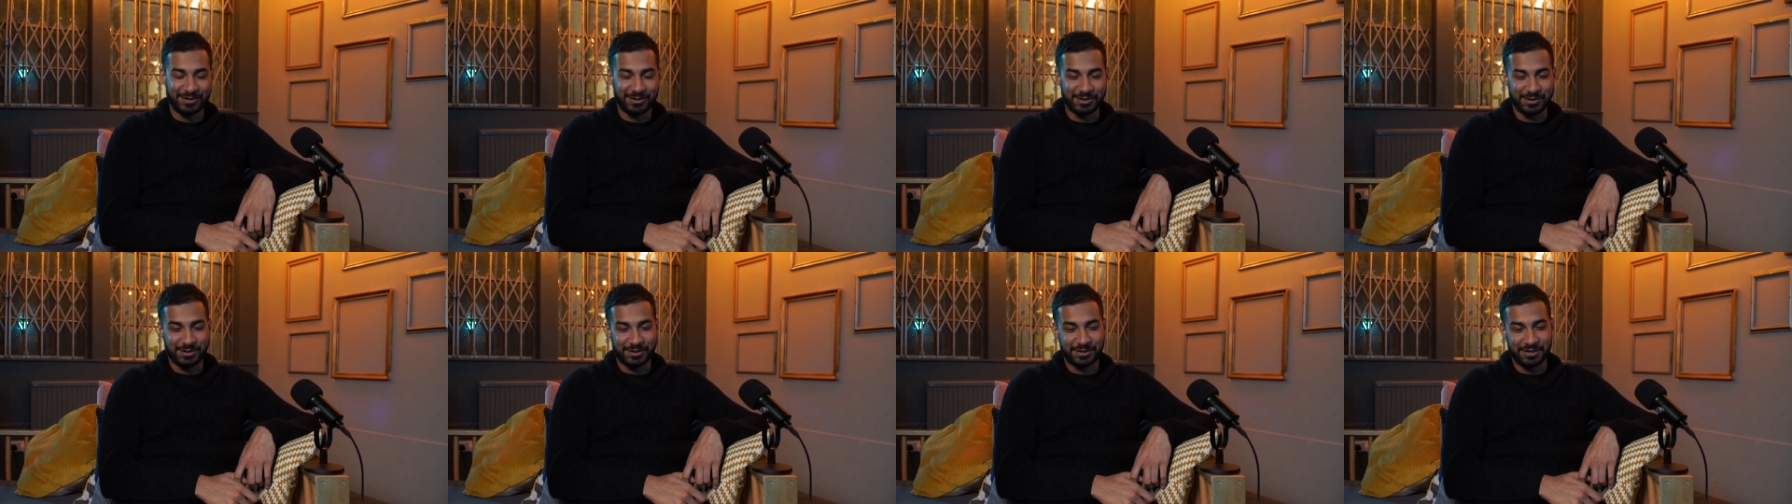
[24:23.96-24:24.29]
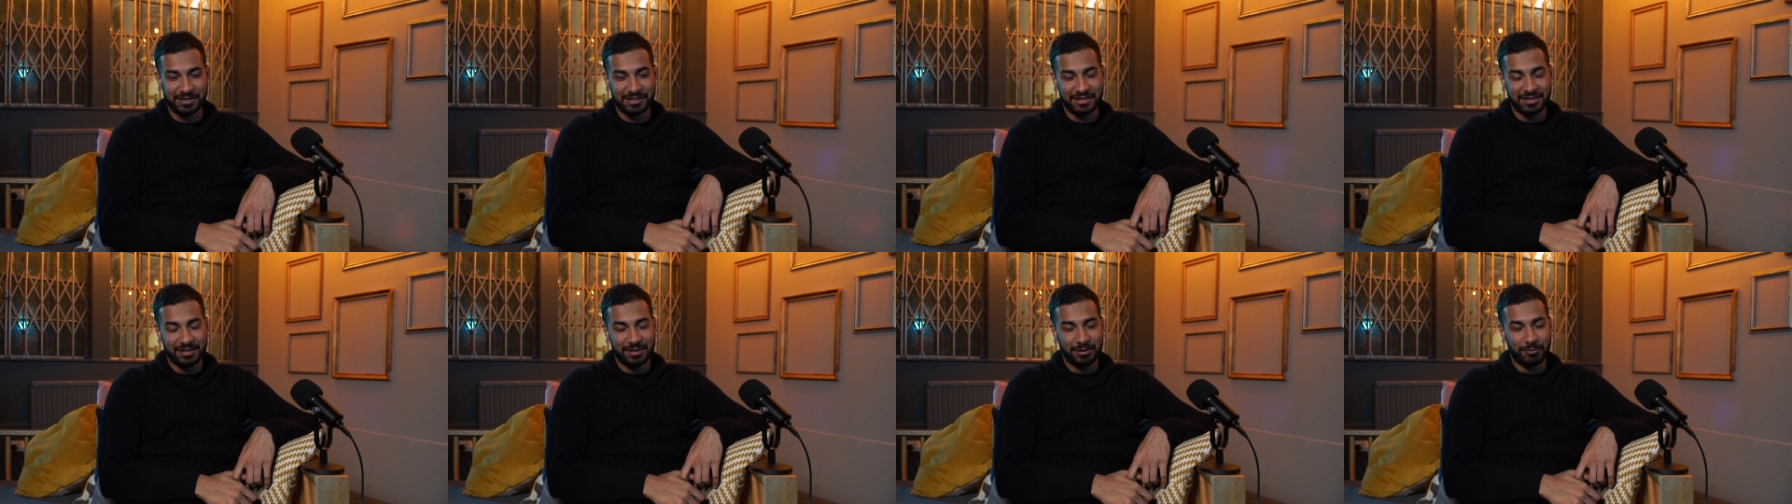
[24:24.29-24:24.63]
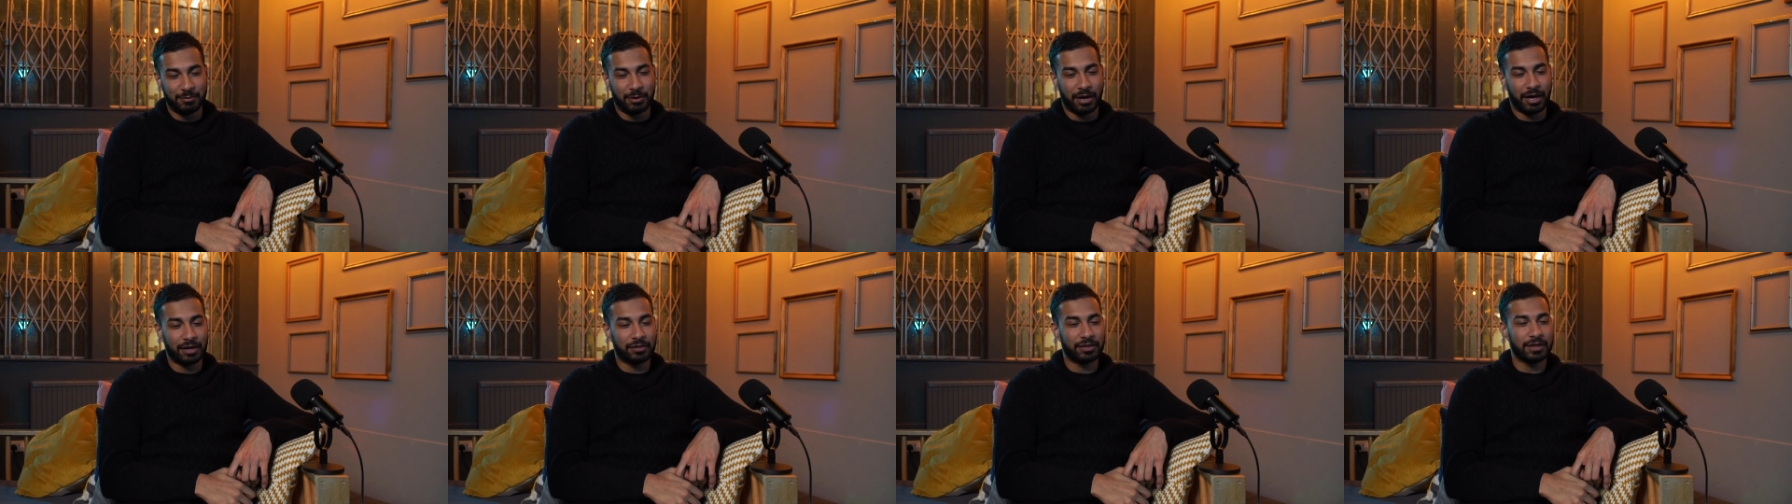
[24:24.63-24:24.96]
God.
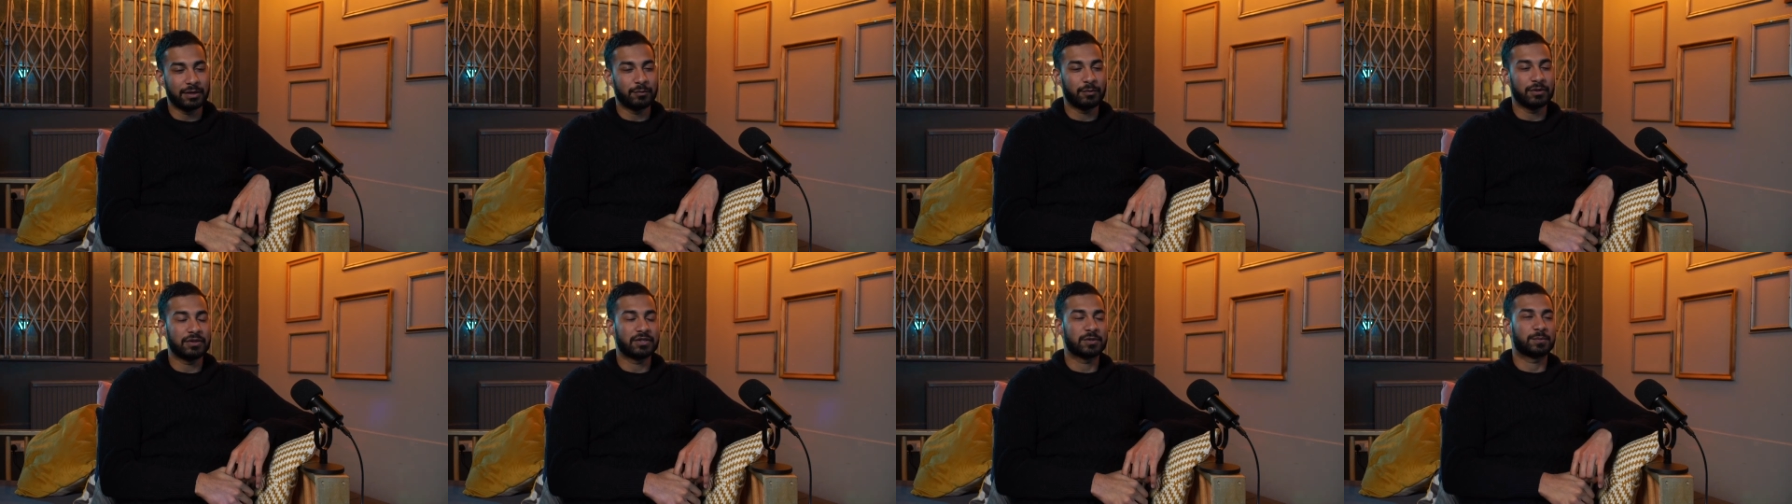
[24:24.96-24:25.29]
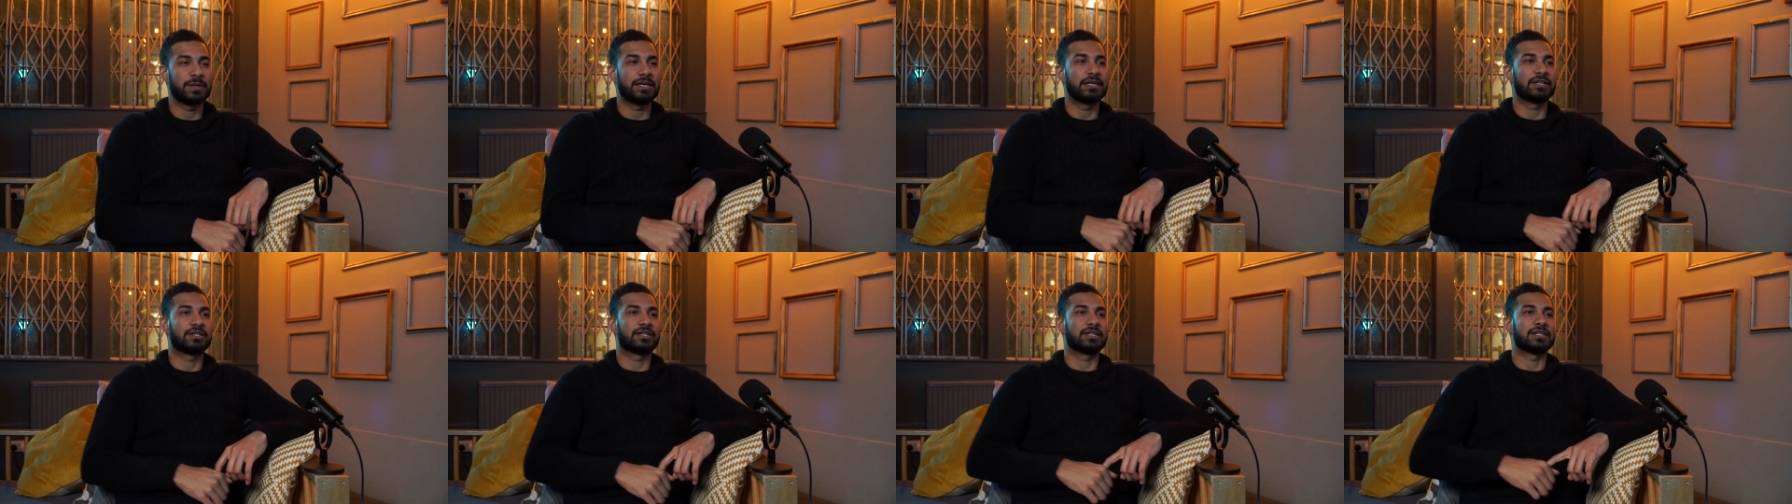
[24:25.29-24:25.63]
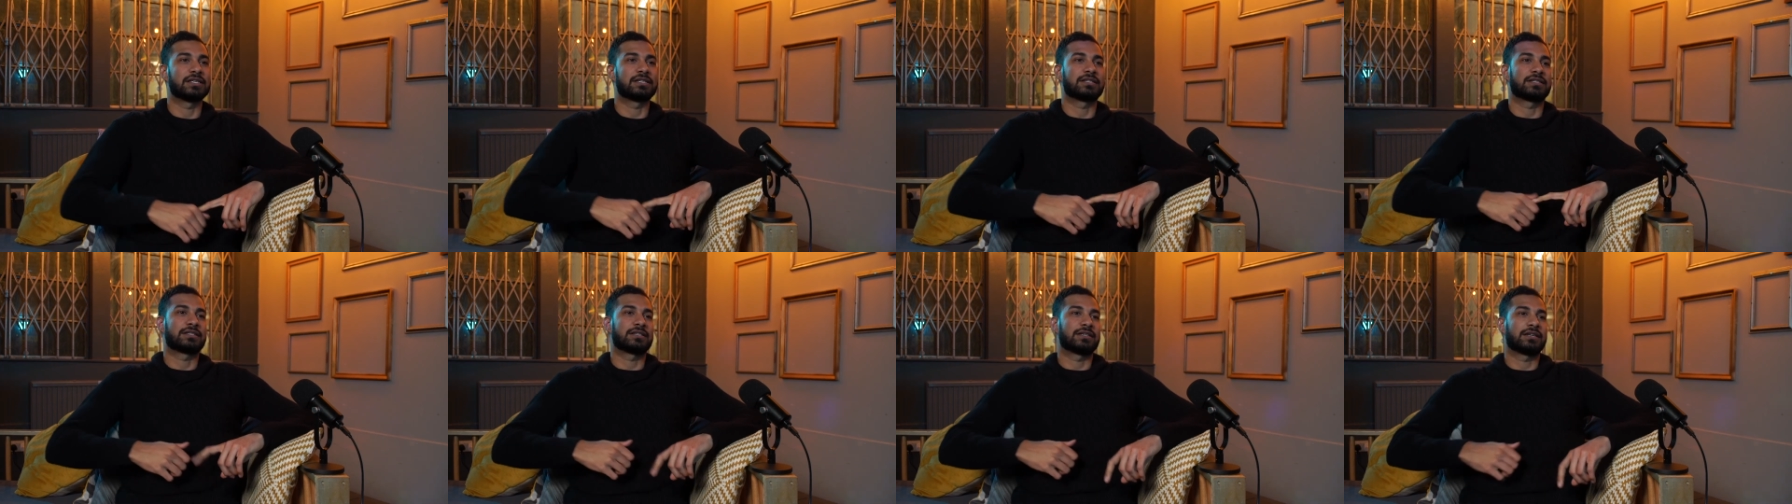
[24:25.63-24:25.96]
But I think with
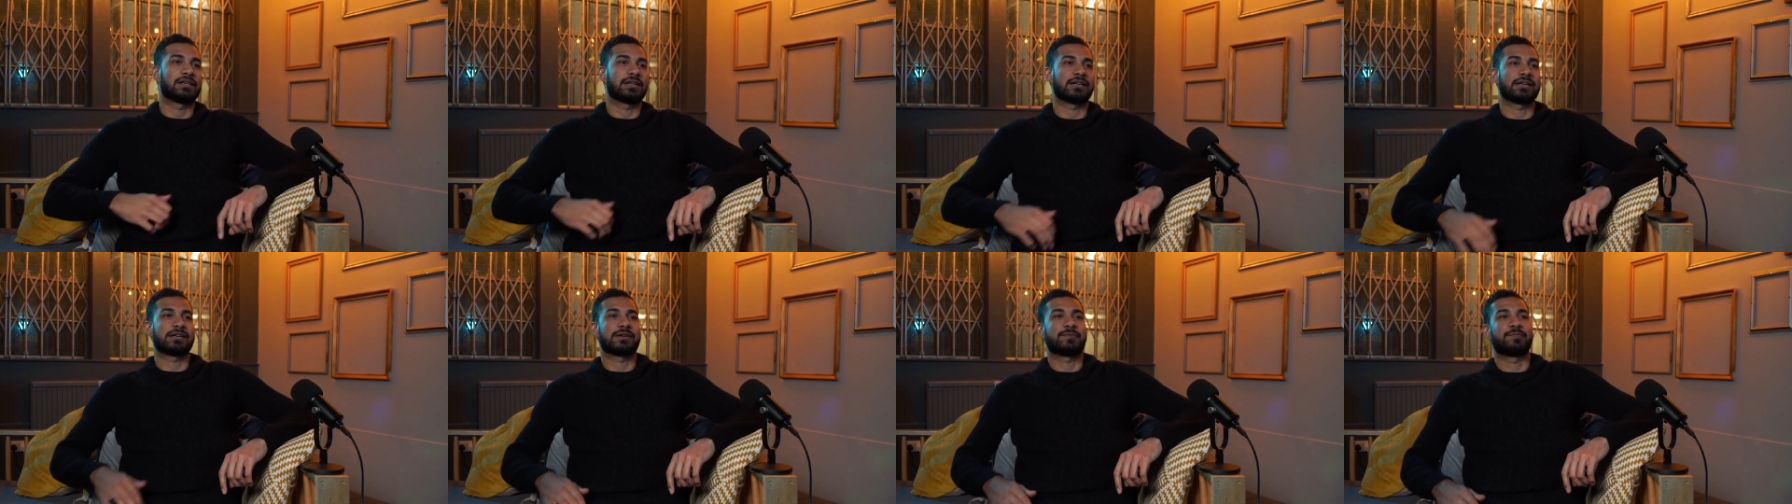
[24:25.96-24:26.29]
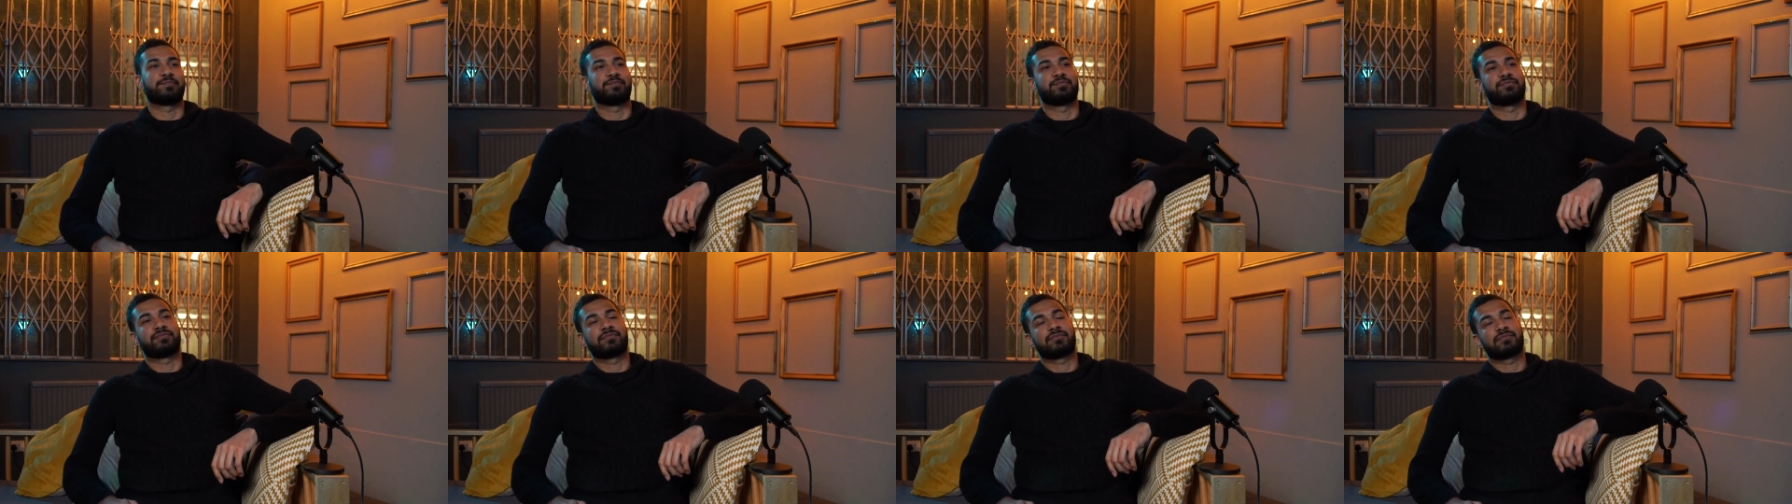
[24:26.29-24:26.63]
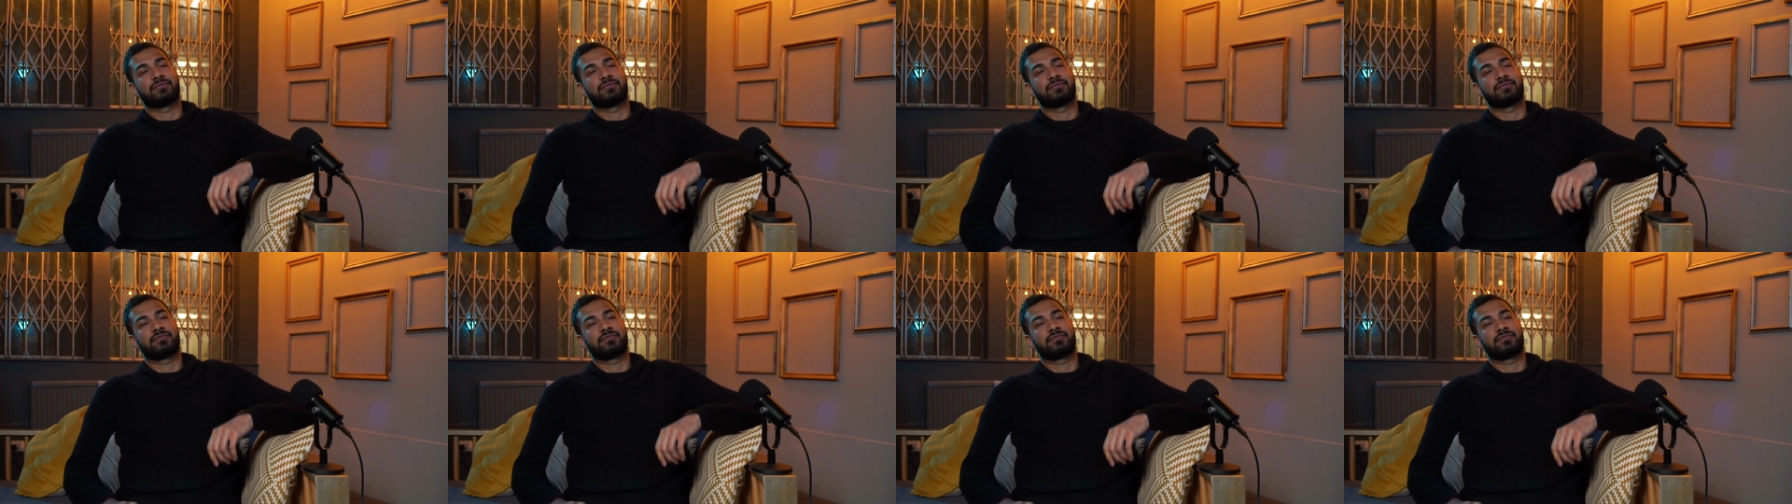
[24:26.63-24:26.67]
speeches, um, yeah.